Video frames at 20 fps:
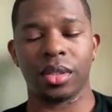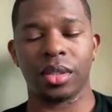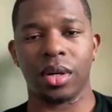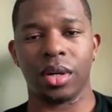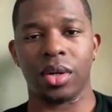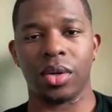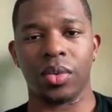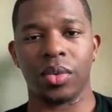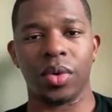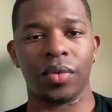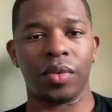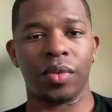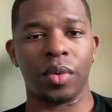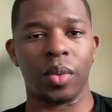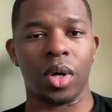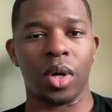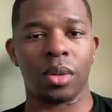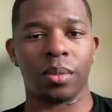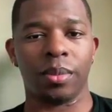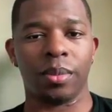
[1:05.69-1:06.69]
It's called
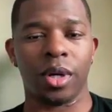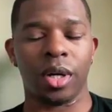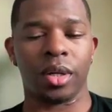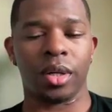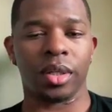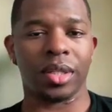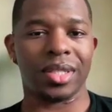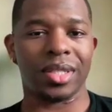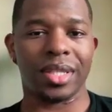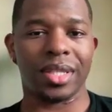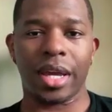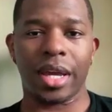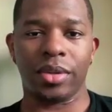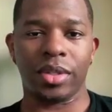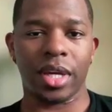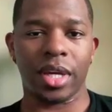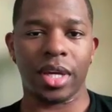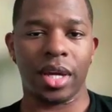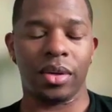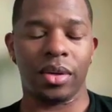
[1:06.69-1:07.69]
Riverwalk Park. It's
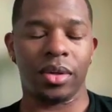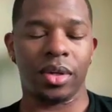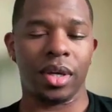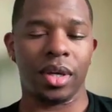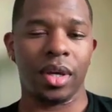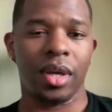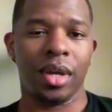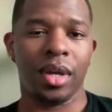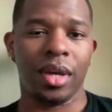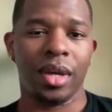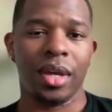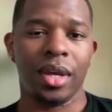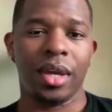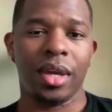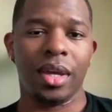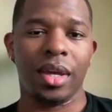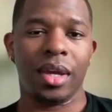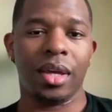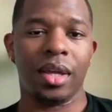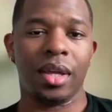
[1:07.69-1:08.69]
downtown.
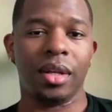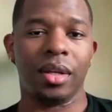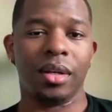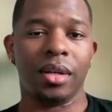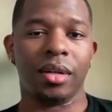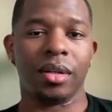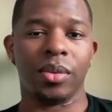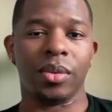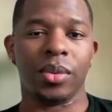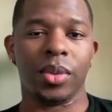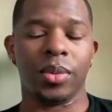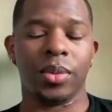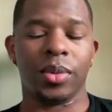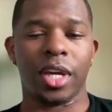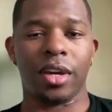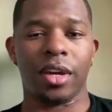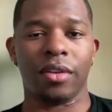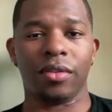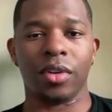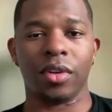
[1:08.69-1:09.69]
And we
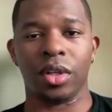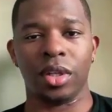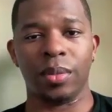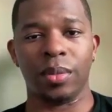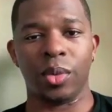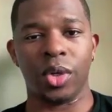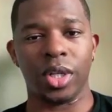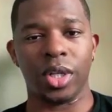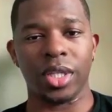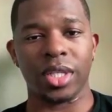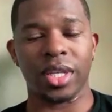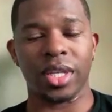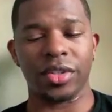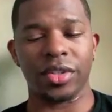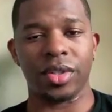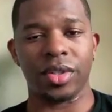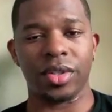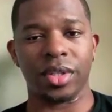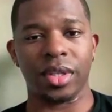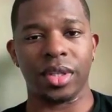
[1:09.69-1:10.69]
would have early morning
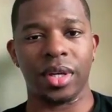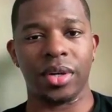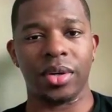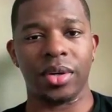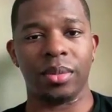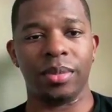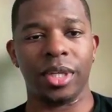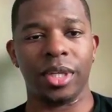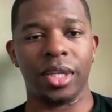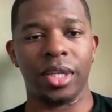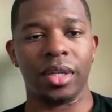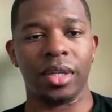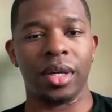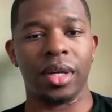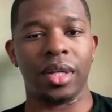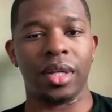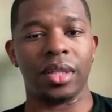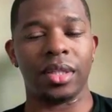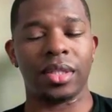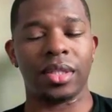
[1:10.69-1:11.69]
sessions, and there would be
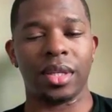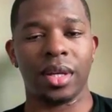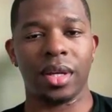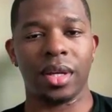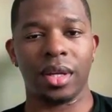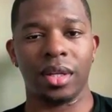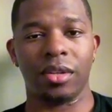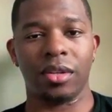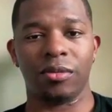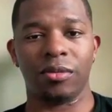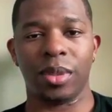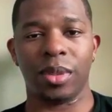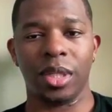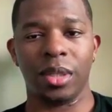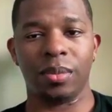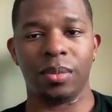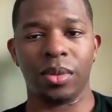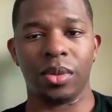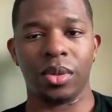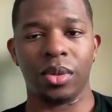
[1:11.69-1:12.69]
a ton of
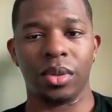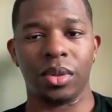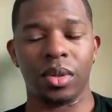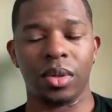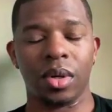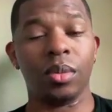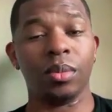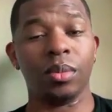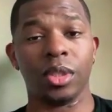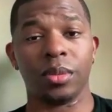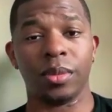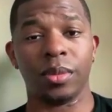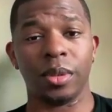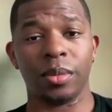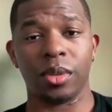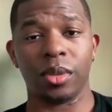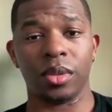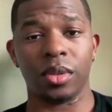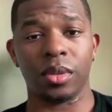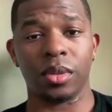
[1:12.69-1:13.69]
people, homeless
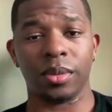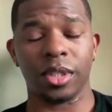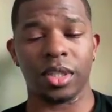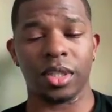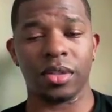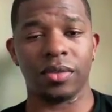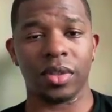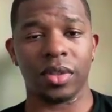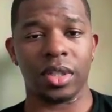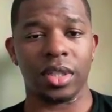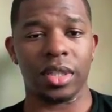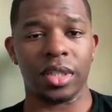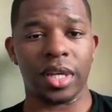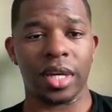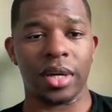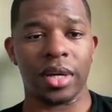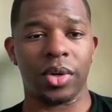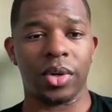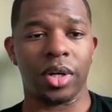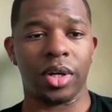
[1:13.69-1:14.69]
people specifically,
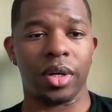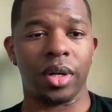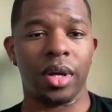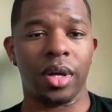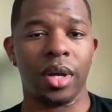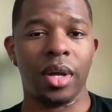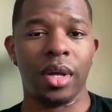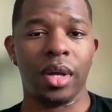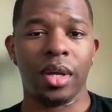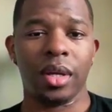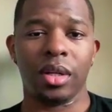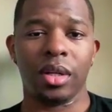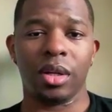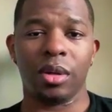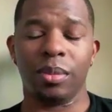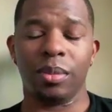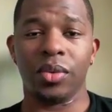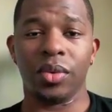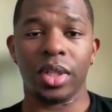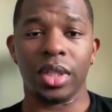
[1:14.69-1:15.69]
that were
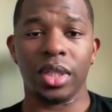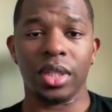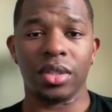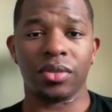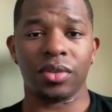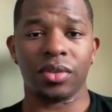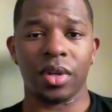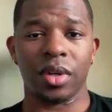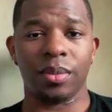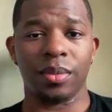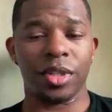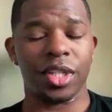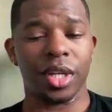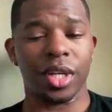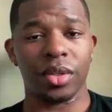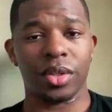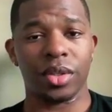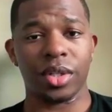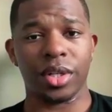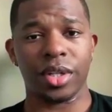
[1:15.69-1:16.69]
being released from
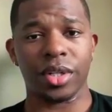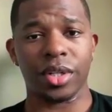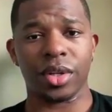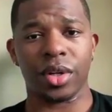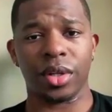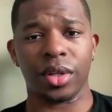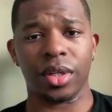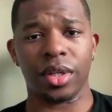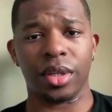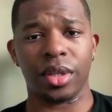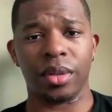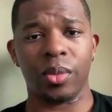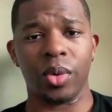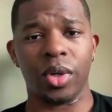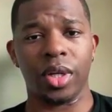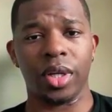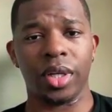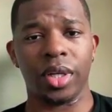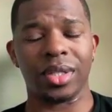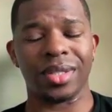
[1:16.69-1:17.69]
shelters early in the
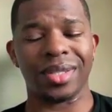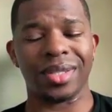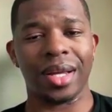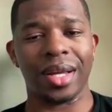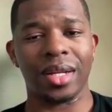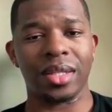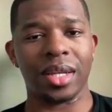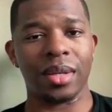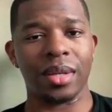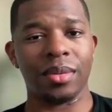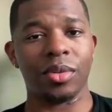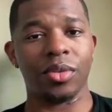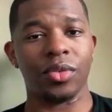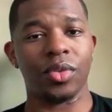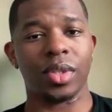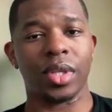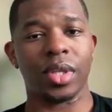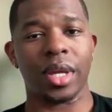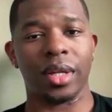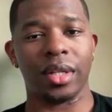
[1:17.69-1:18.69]
morning. Because a lot of times,
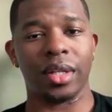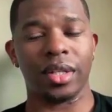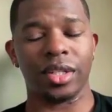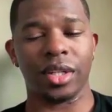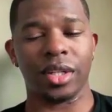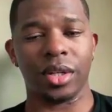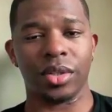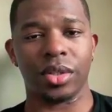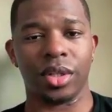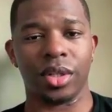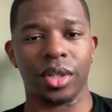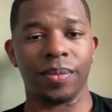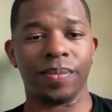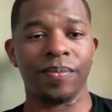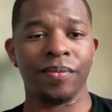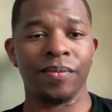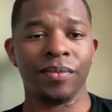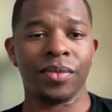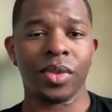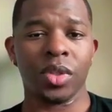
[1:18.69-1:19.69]
if you stay at a
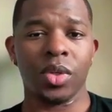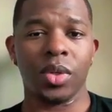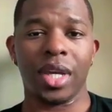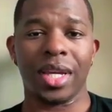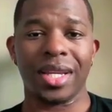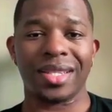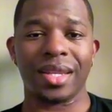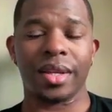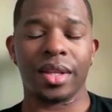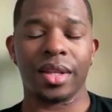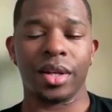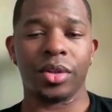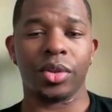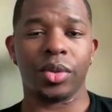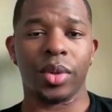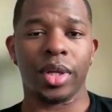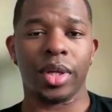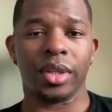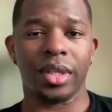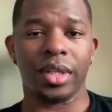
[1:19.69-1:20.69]
shelter, you can't stay
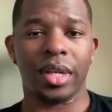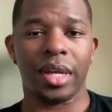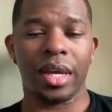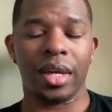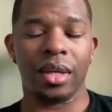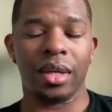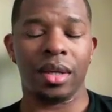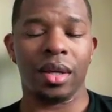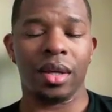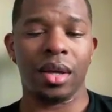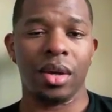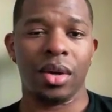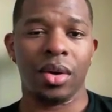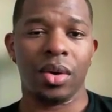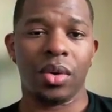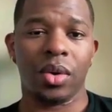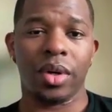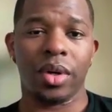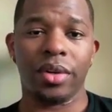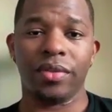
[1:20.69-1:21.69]
there throughout the day,
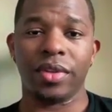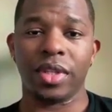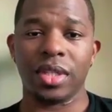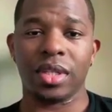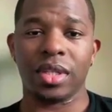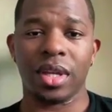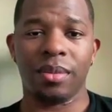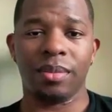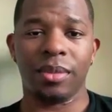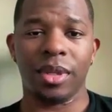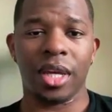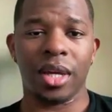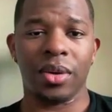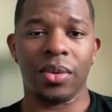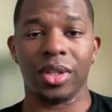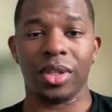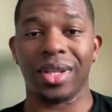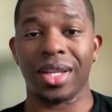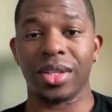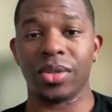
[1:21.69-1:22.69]
or even some,
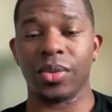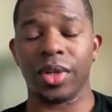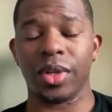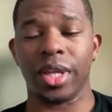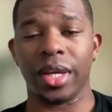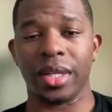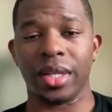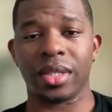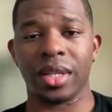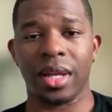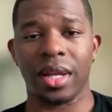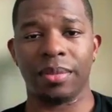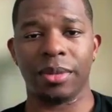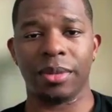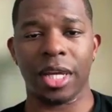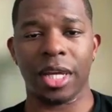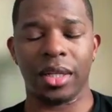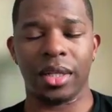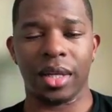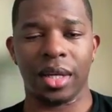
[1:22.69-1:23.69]
that's where they had
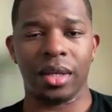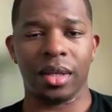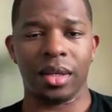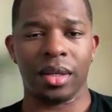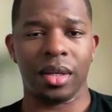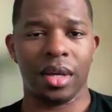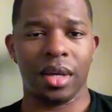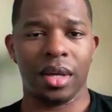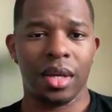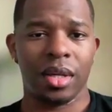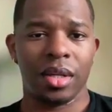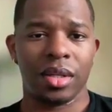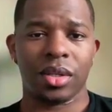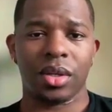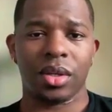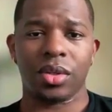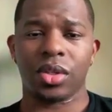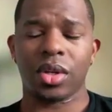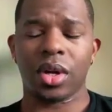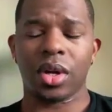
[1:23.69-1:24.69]
slept that night.
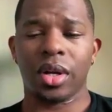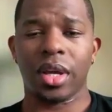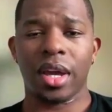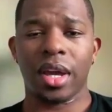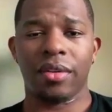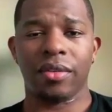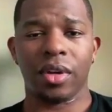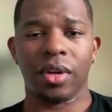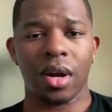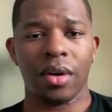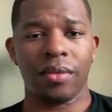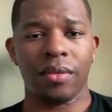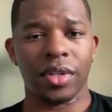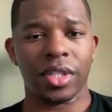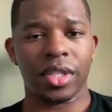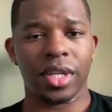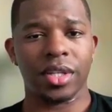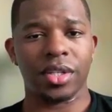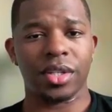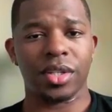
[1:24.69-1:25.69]
So started having
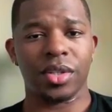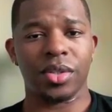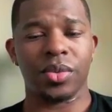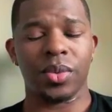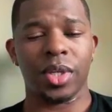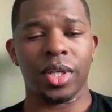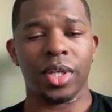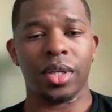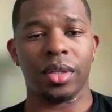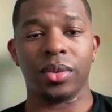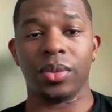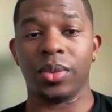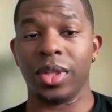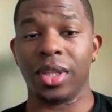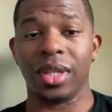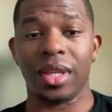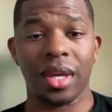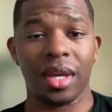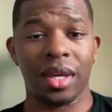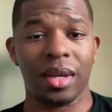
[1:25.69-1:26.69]
conversations
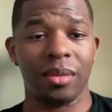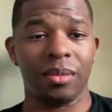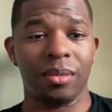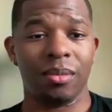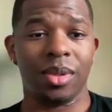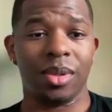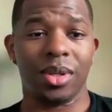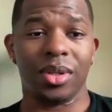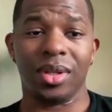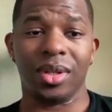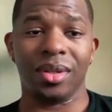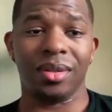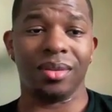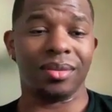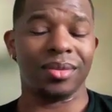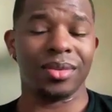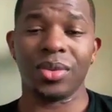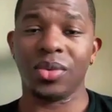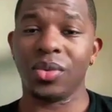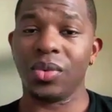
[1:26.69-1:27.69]
with them,
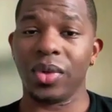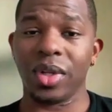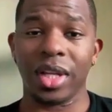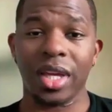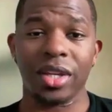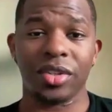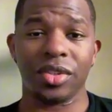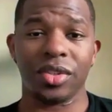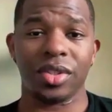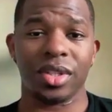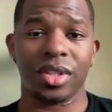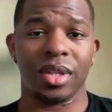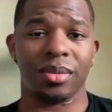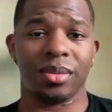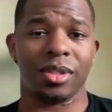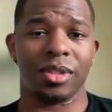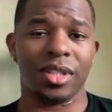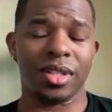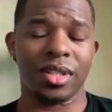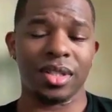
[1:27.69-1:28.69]
building
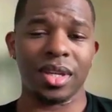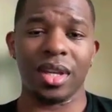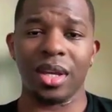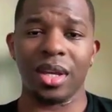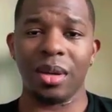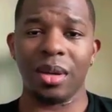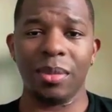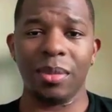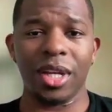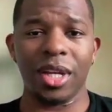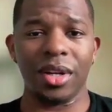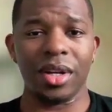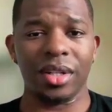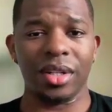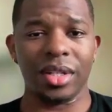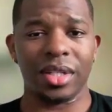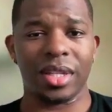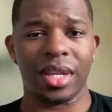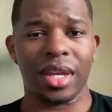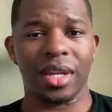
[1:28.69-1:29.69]
relationships and just getting a better
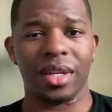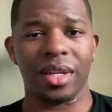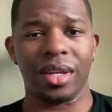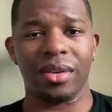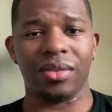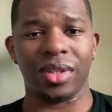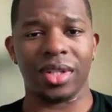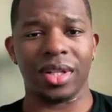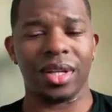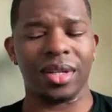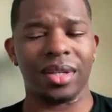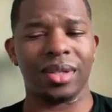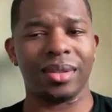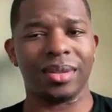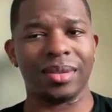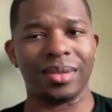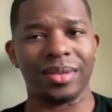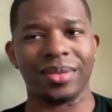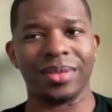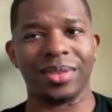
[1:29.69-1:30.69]
understanding of it. Like,
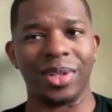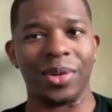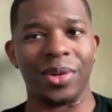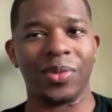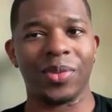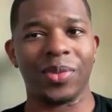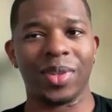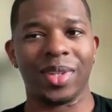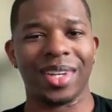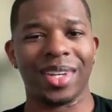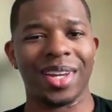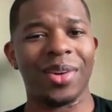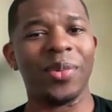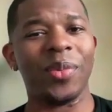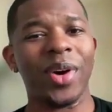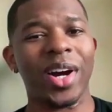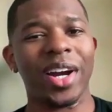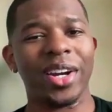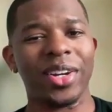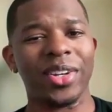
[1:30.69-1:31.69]

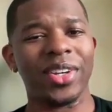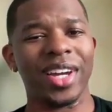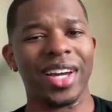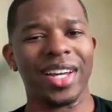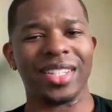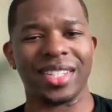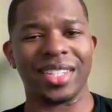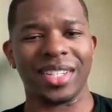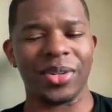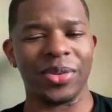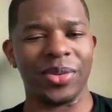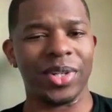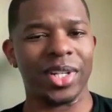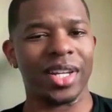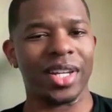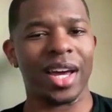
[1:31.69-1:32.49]
kind of why are you guys here?